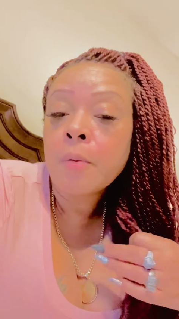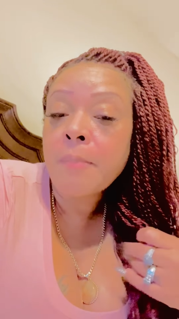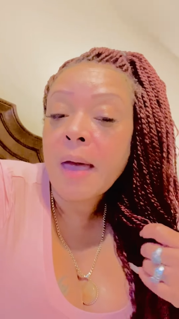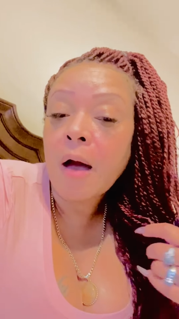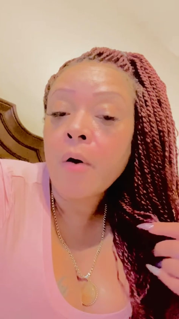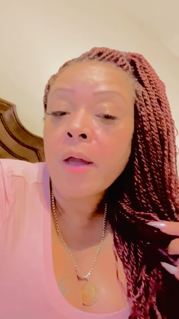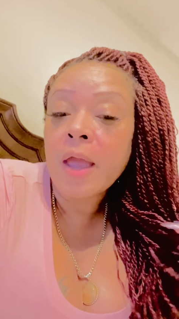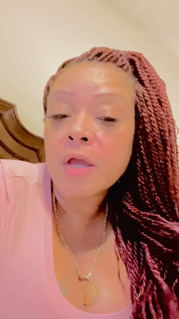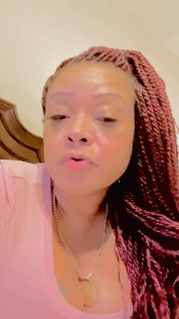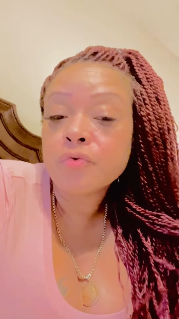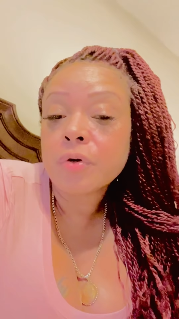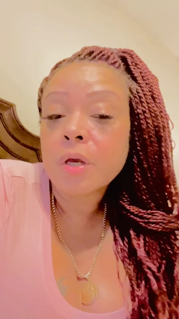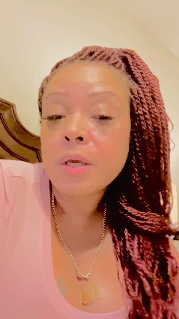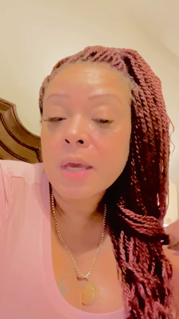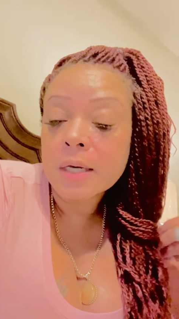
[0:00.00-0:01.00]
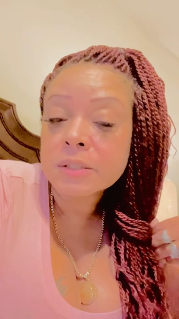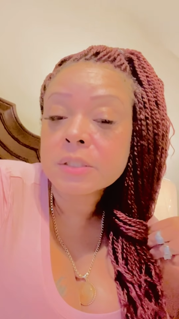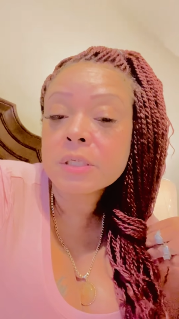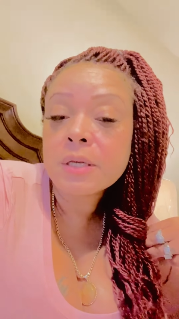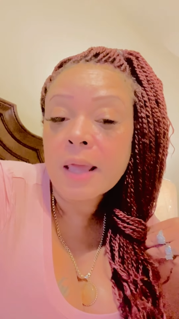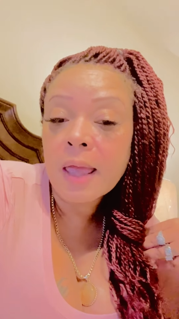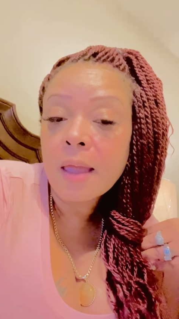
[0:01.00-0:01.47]
about Adrian
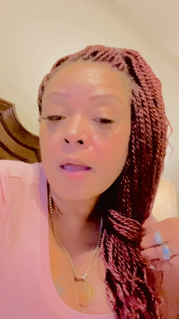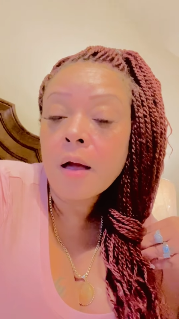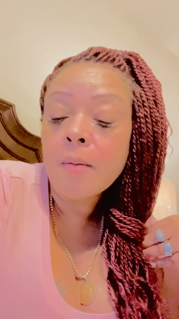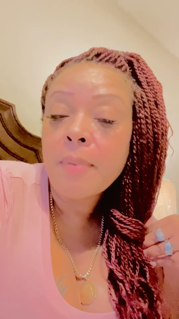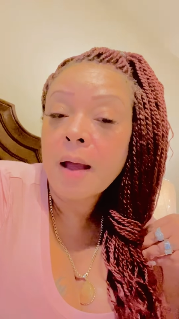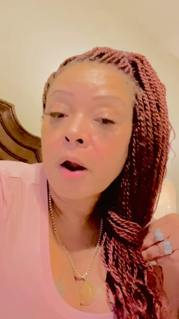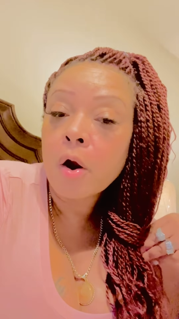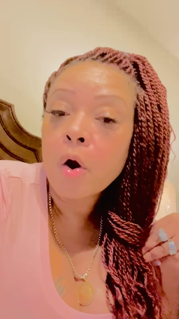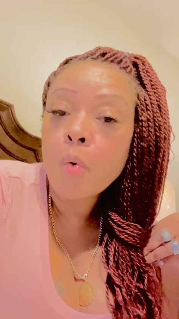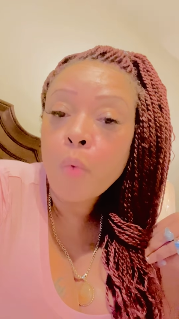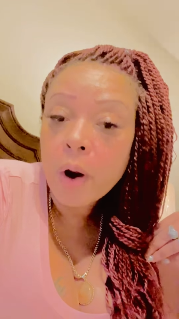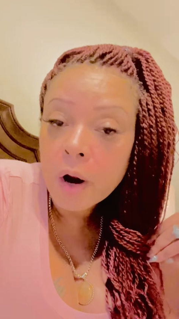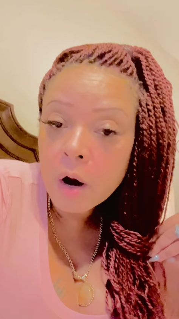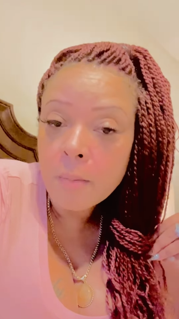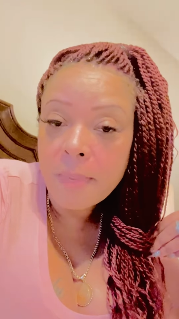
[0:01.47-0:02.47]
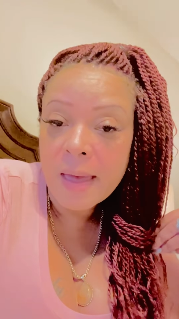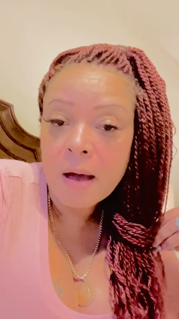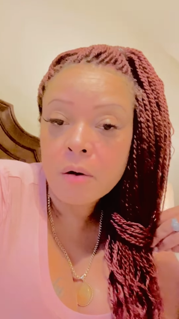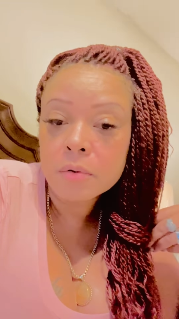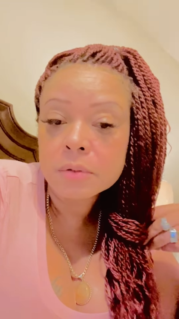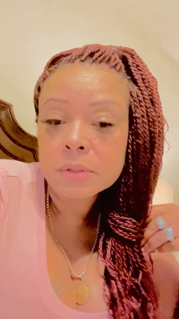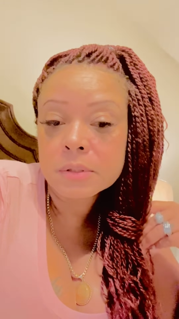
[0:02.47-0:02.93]
yesterday about her
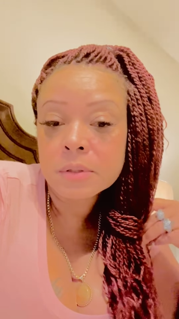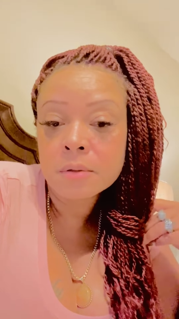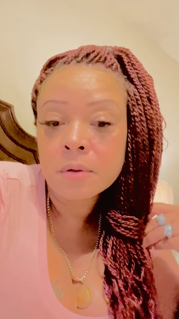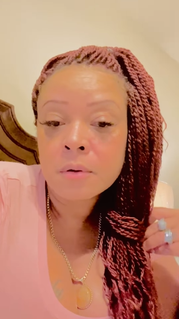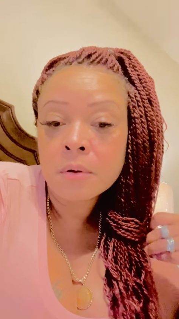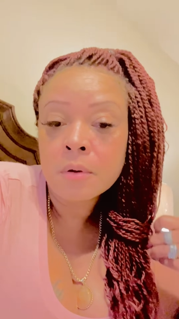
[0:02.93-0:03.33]
whereabouts.